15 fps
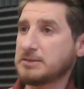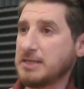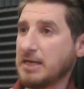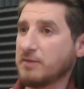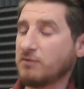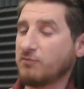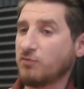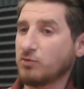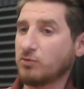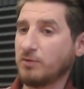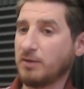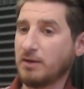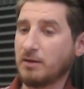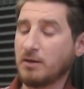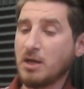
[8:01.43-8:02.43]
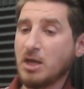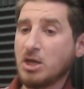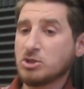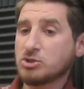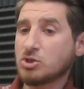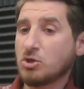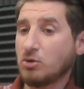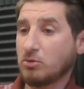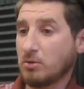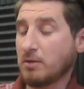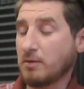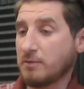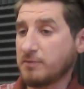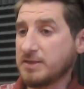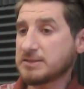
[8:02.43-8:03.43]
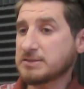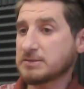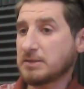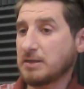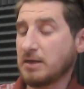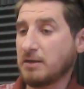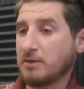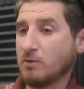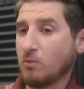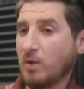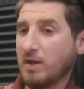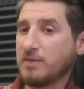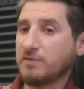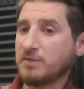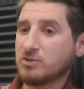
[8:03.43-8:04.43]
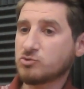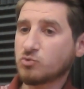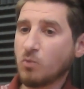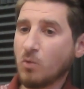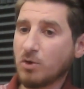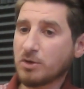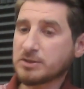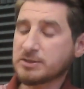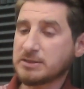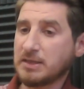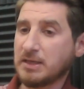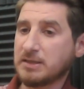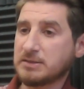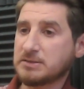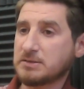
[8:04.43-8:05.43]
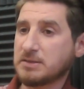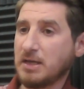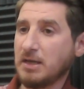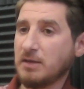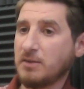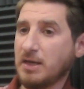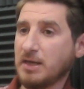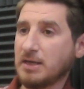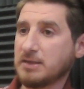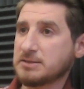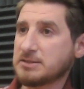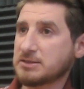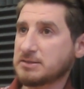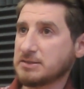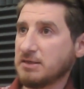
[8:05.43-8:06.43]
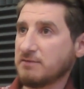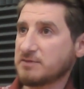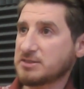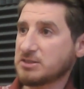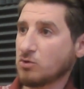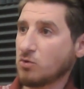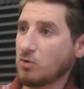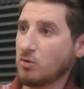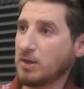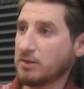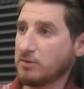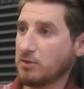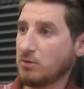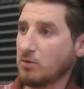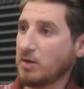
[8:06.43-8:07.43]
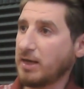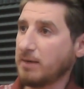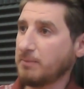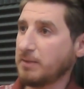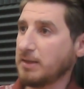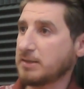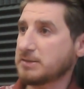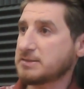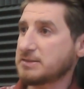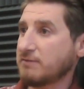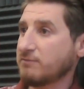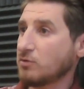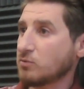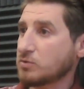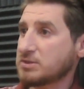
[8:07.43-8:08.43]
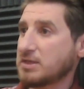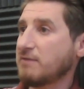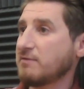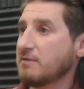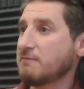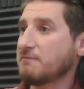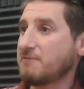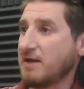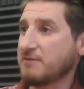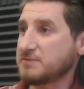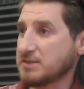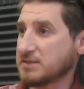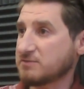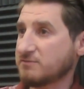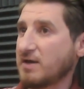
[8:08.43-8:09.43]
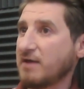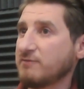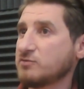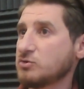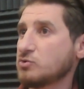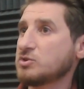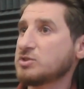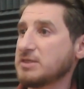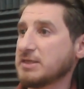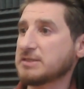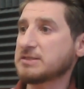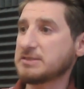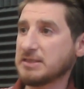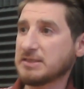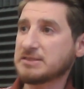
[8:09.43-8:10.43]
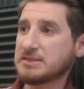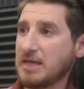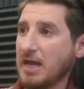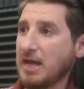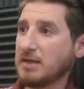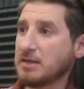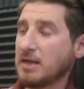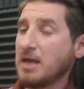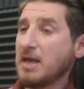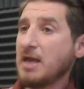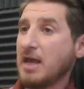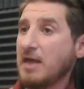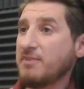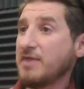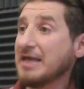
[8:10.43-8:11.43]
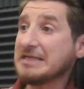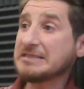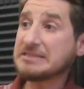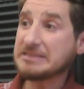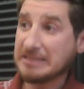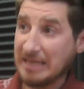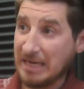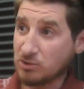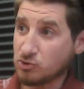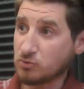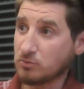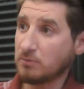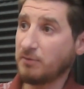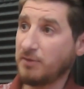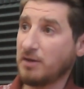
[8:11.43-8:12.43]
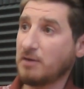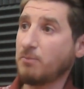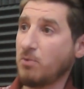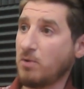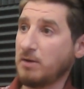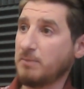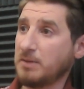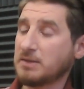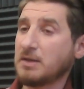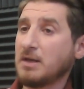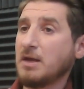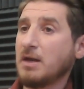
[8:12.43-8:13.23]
take their photo there. So the way that this works, it's they can just give us a call at the law library at 707-565-2668, and they can schedule their appointment.